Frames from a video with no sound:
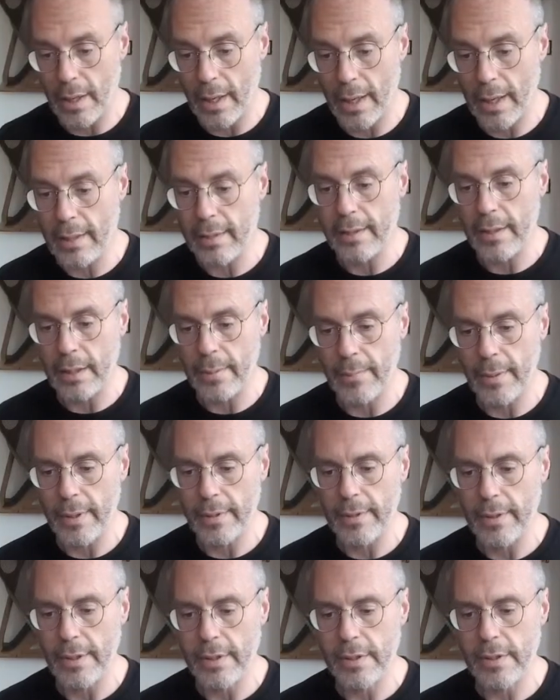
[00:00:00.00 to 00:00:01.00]
I think
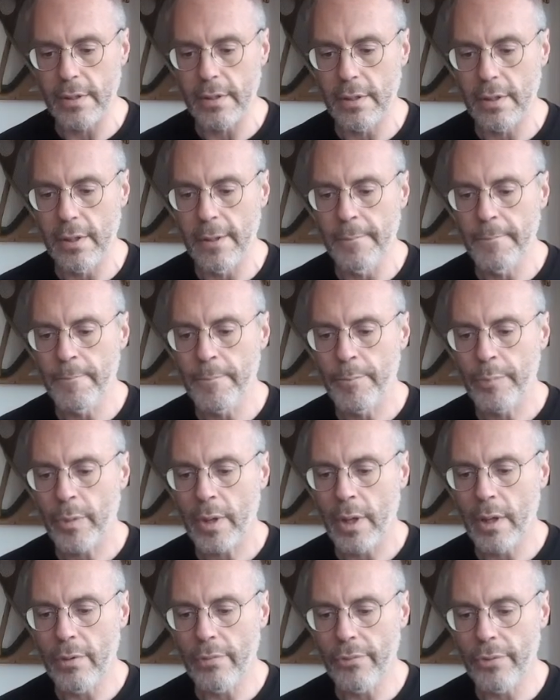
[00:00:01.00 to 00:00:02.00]
about this.
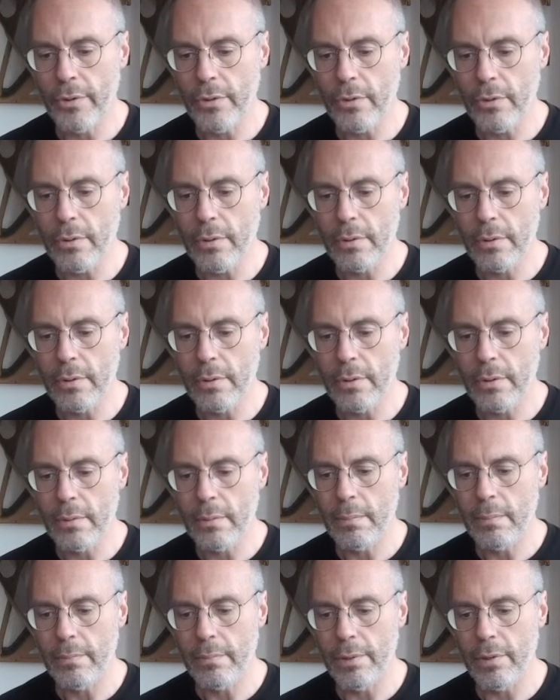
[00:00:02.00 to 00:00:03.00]
If you
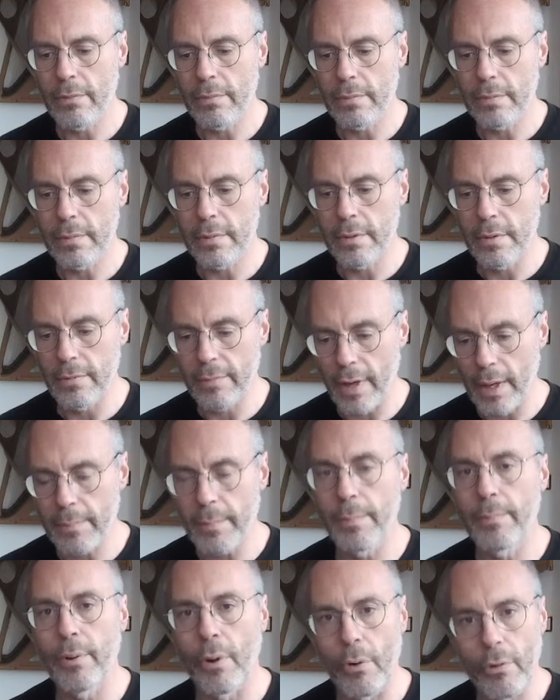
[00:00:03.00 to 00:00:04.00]

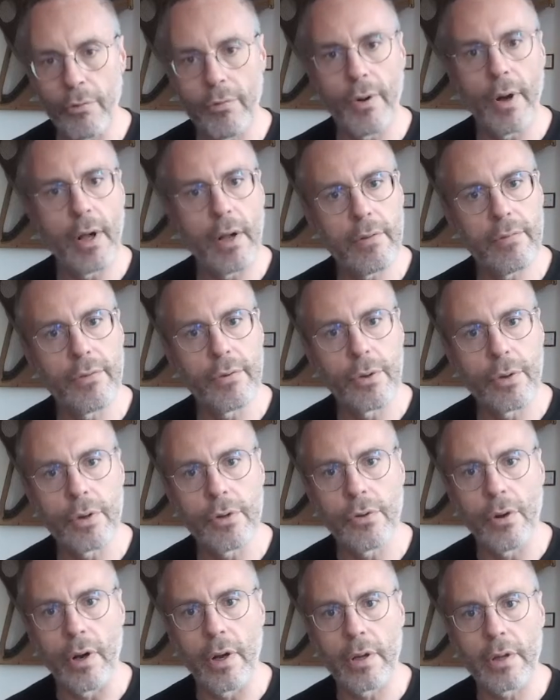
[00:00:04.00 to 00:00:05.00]
develop a profile for your
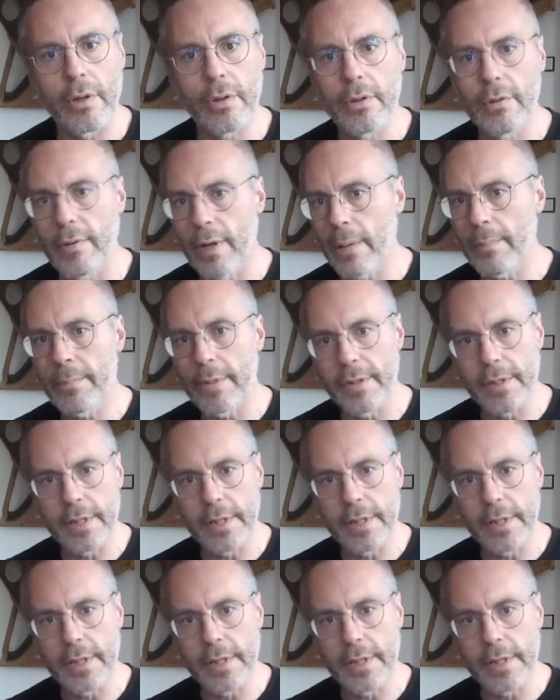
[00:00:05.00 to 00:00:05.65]
drug, you develop the